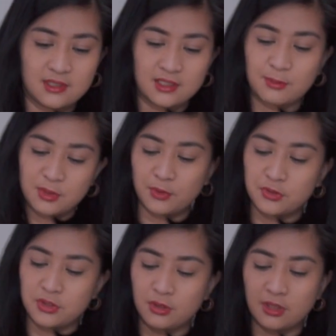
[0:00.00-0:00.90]
I'm
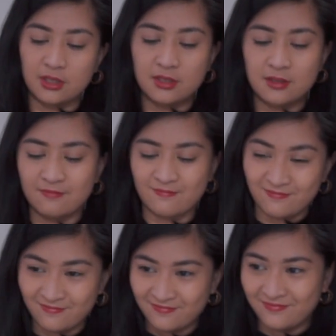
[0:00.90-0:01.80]
supposed to do this.
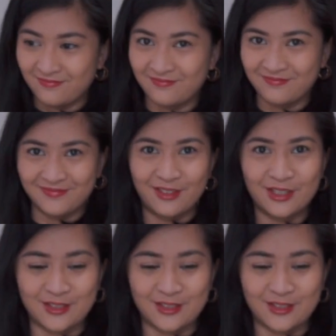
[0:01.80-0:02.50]
There we